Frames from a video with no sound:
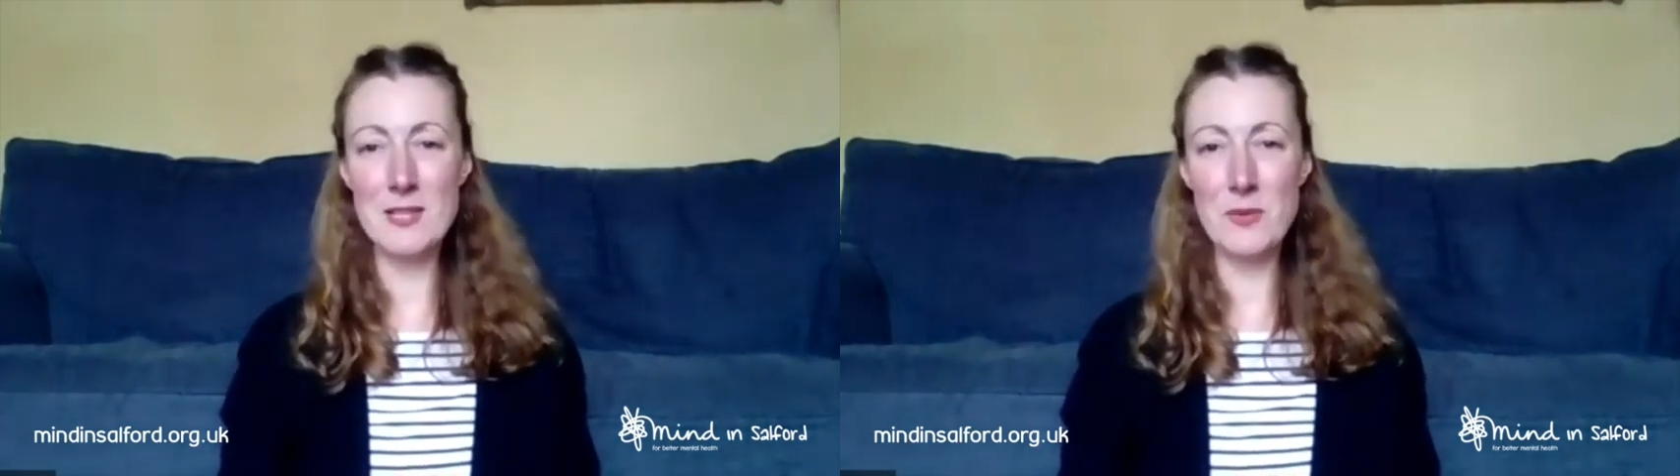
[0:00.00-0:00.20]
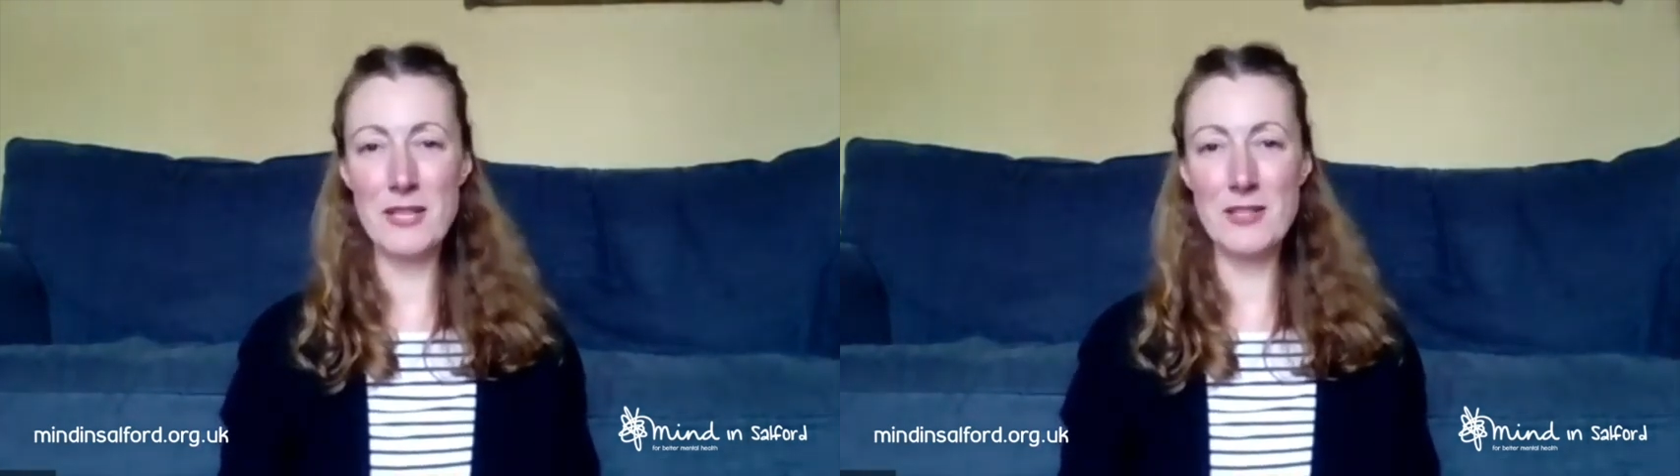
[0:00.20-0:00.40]

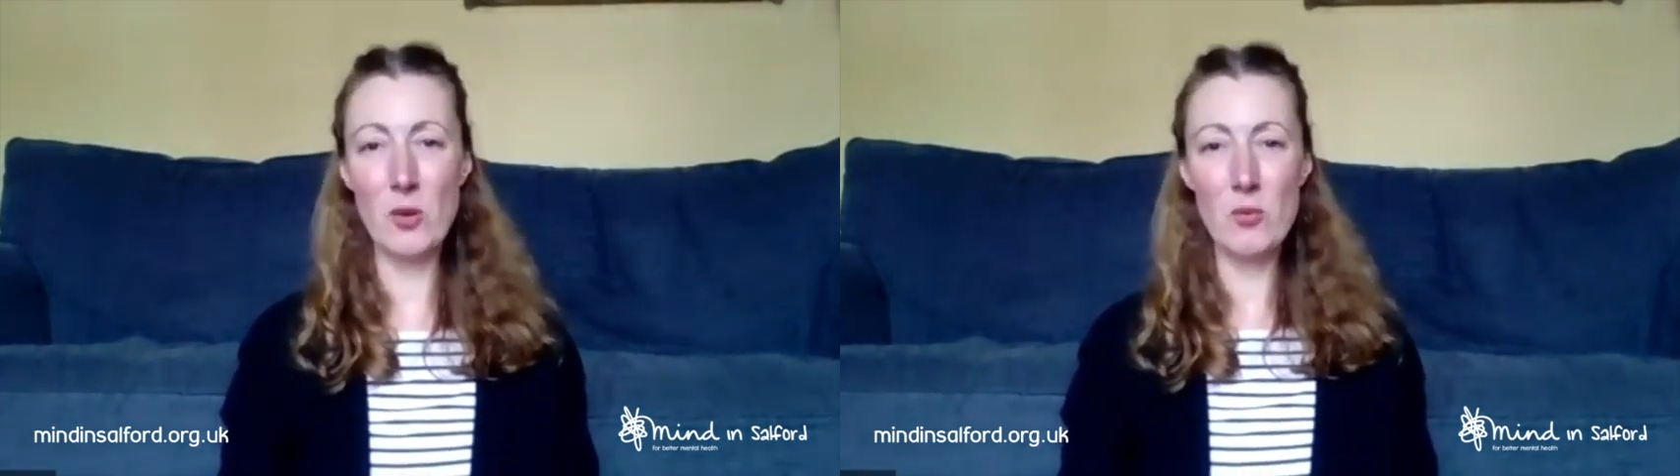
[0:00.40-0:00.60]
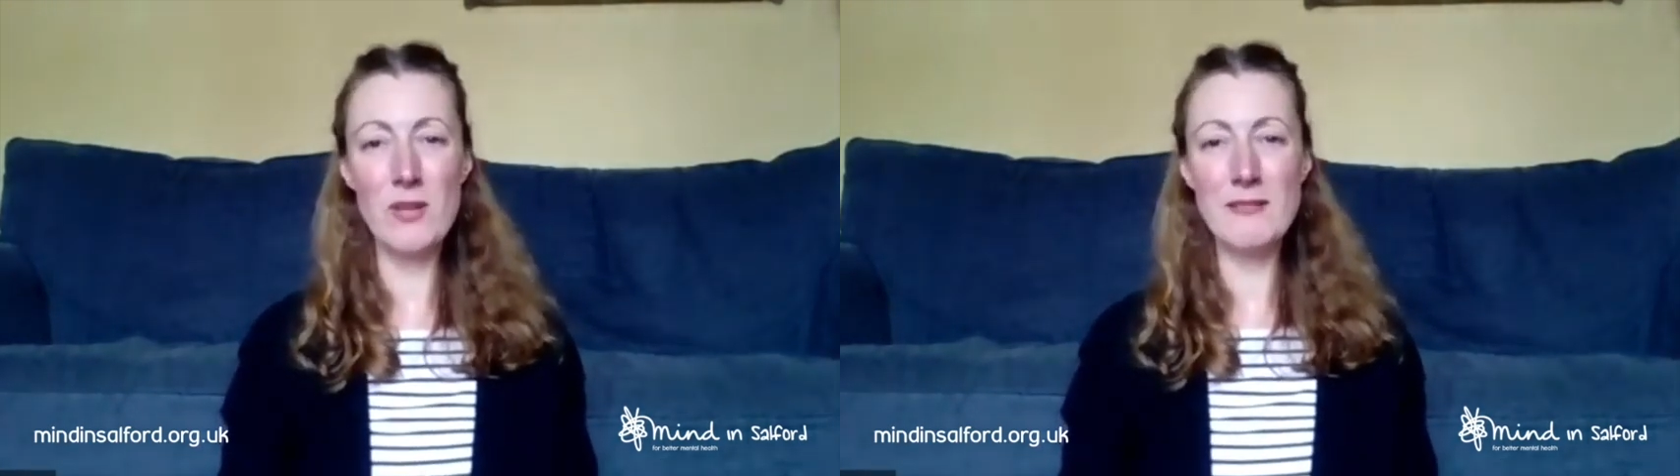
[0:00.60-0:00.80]
we
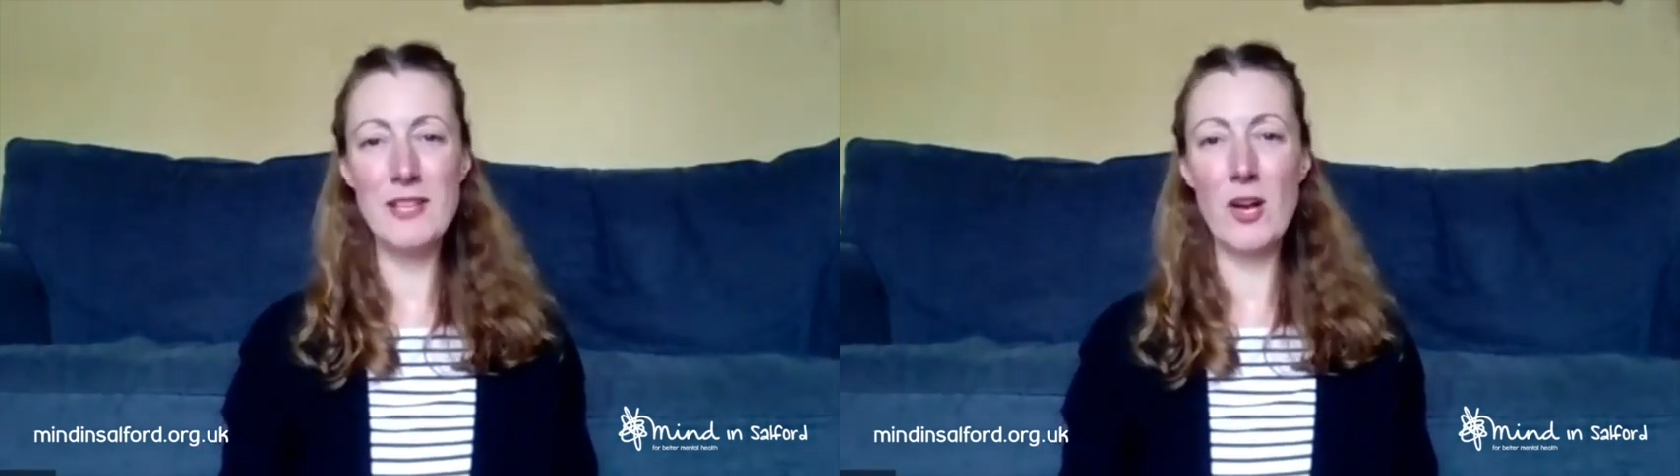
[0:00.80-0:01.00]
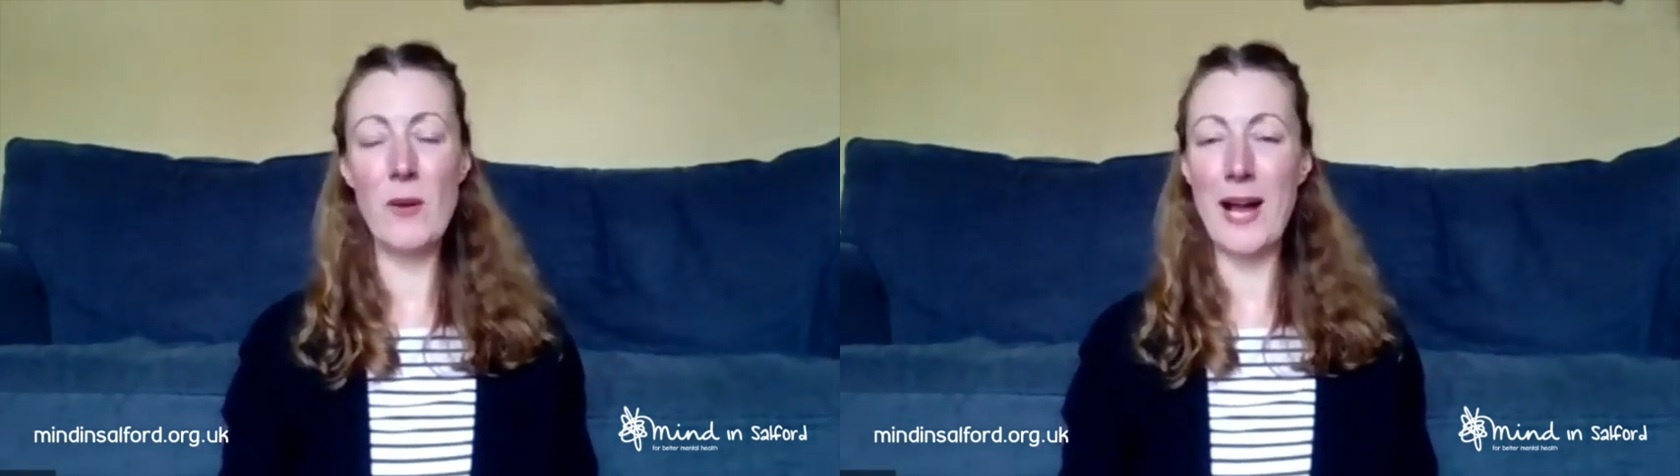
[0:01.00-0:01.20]
don't really
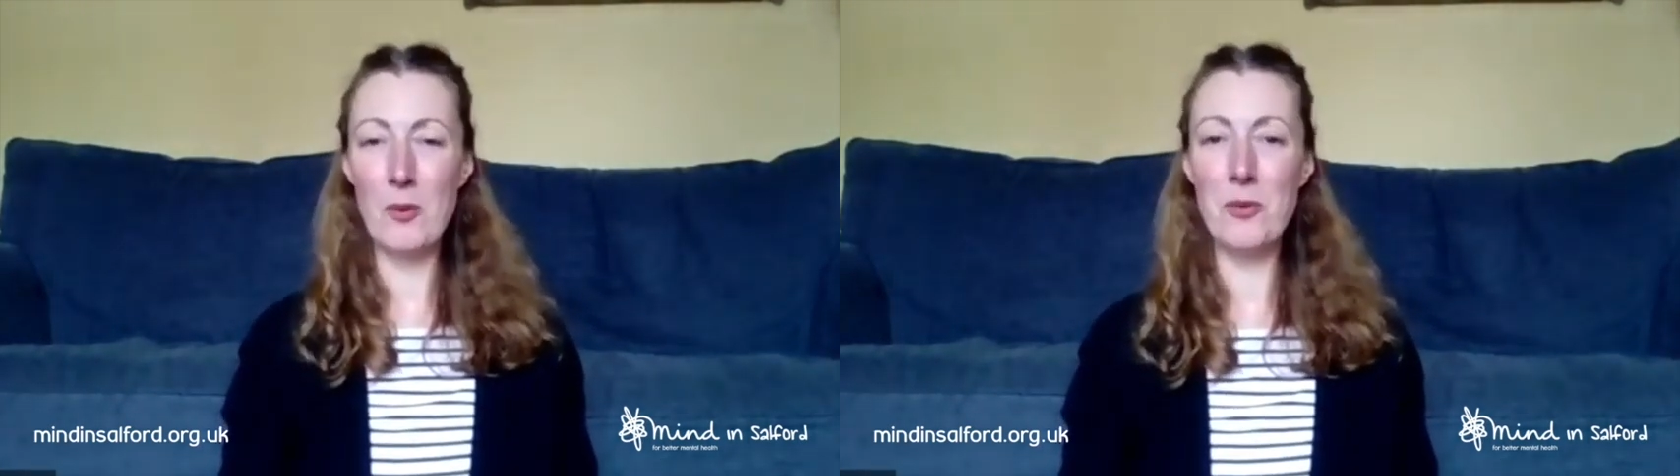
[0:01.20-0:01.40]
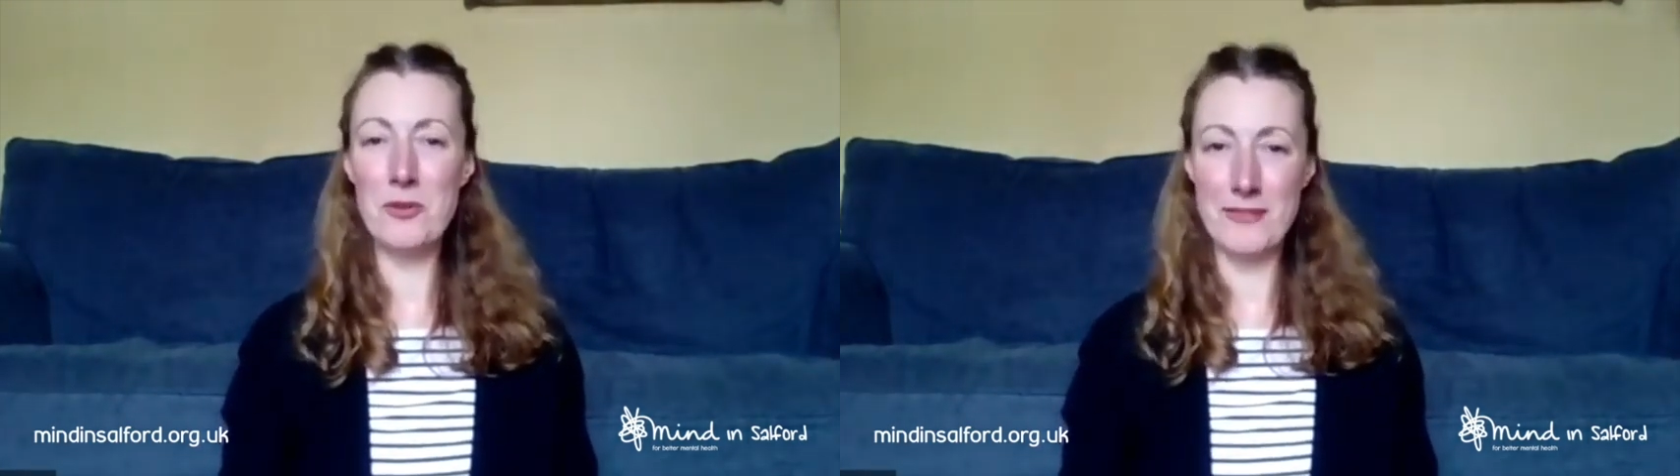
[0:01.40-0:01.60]
know how
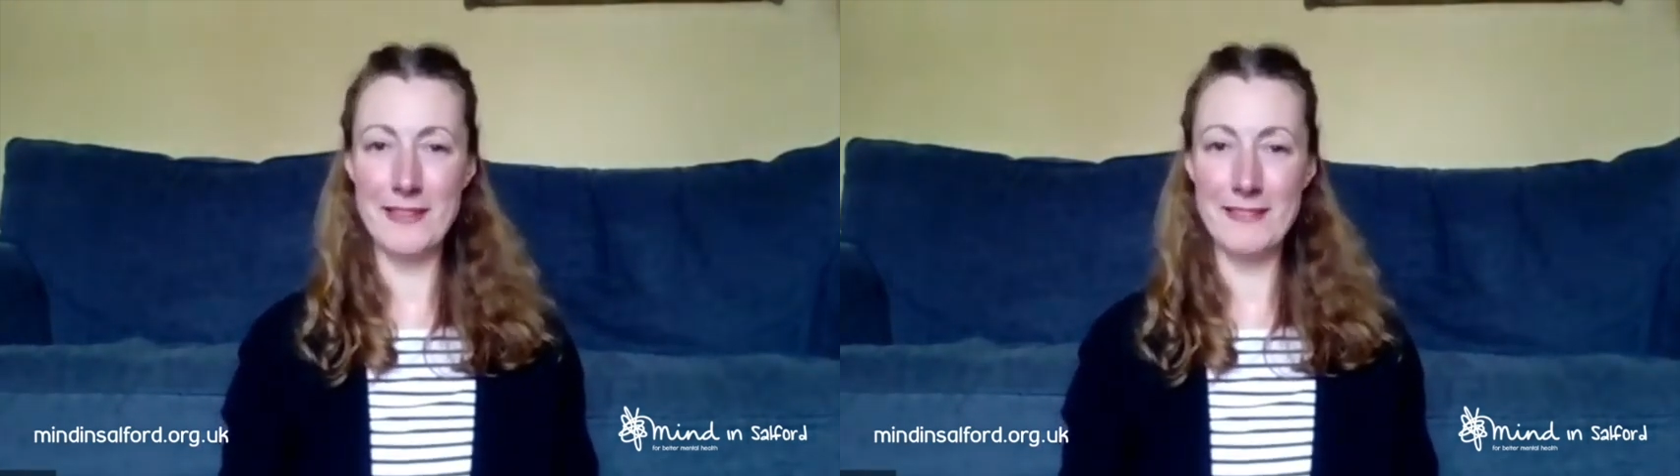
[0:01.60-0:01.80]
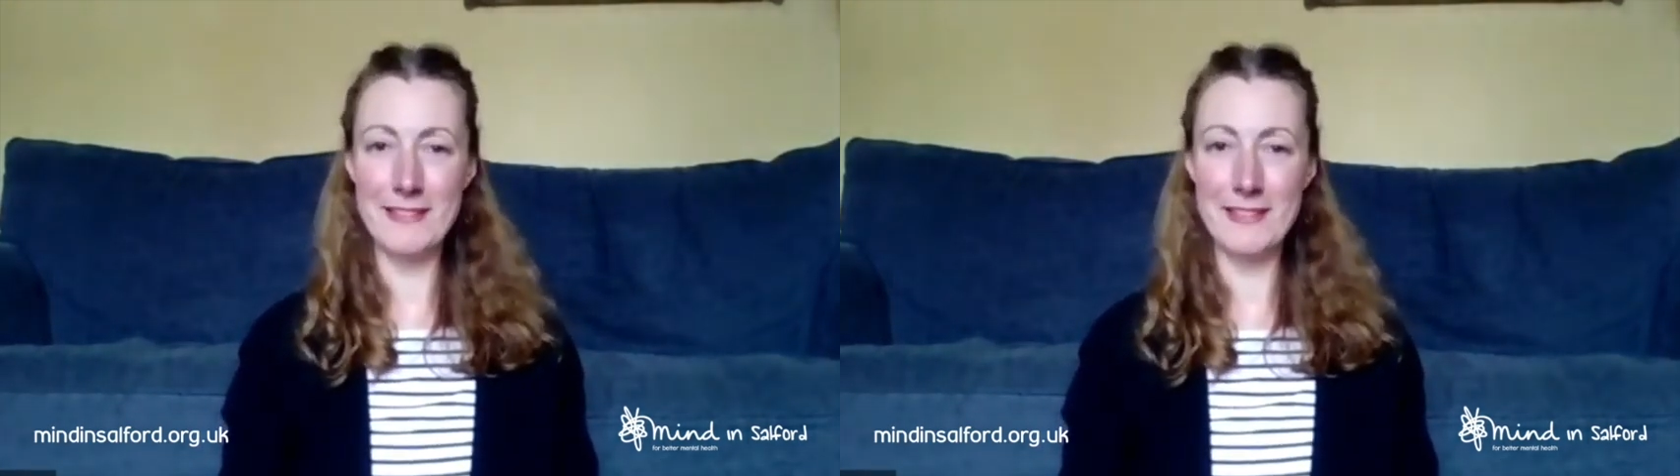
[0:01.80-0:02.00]
we're
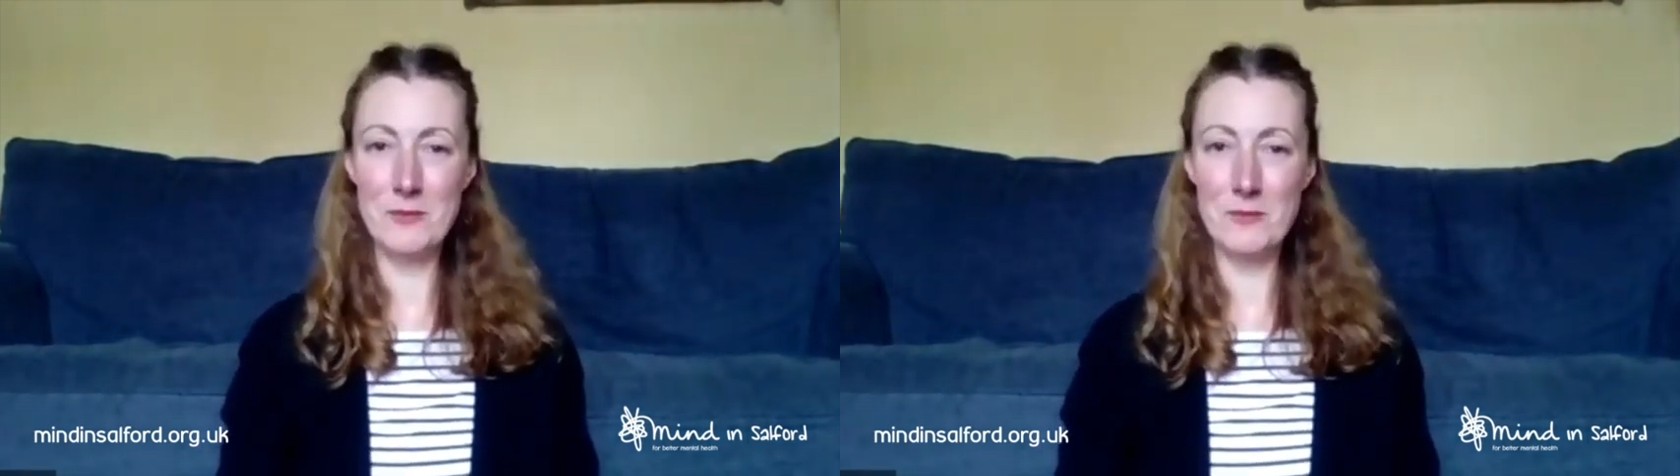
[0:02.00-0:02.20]
feeling.